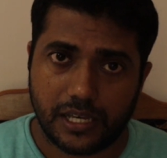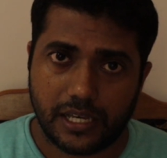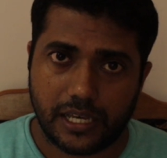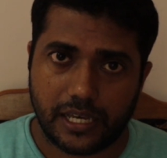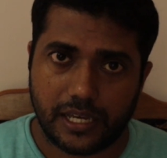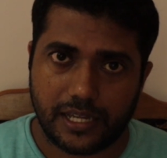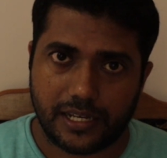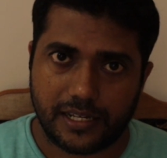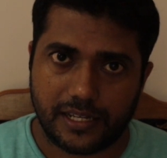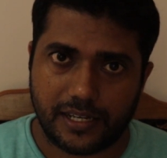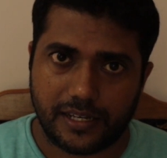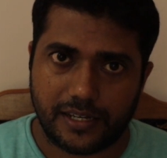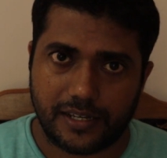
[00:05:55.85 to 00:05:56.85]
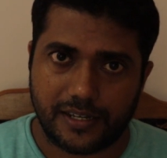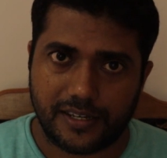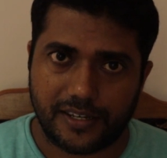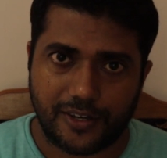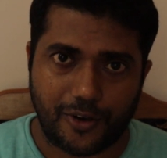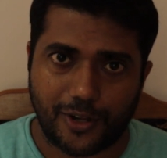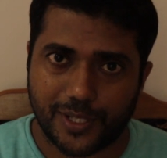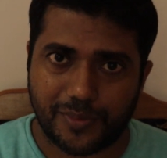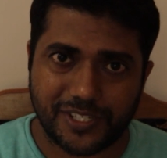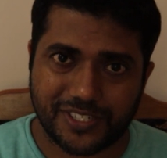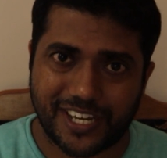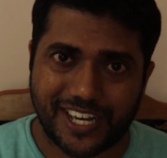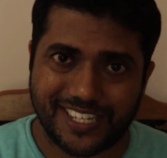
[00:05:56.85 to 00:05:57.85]
And all the
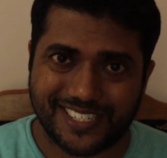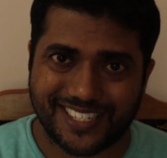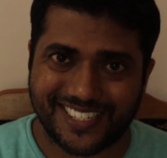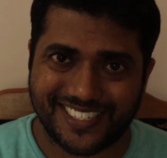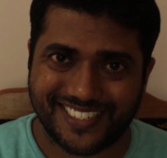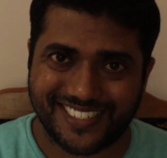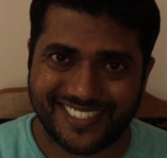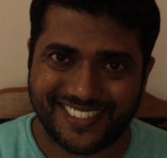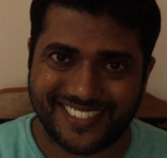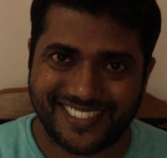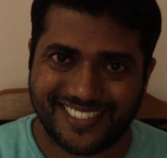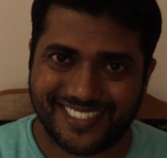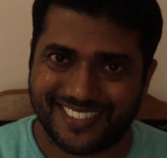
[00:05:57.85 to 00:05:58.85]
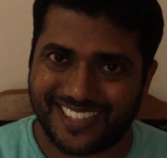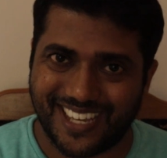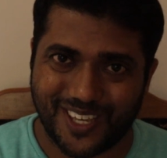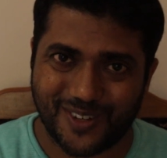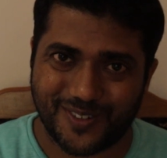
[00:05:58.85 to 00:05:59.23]
best, guys. Thank